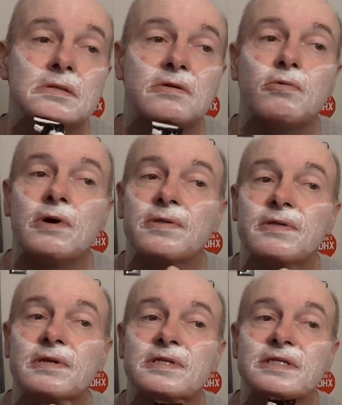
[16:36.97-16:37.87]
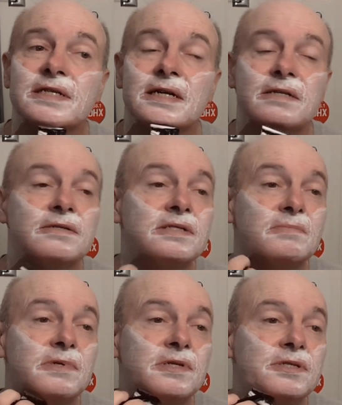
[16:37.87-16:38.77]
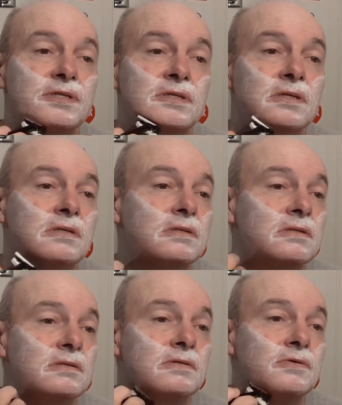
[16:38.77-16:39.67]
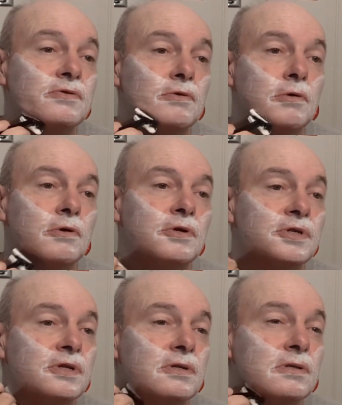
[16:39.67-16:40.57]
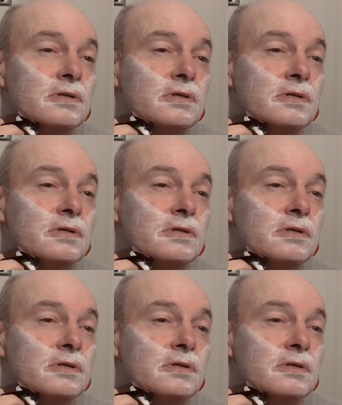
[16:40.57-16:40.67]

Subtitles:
or one that sat in somebody's drawers,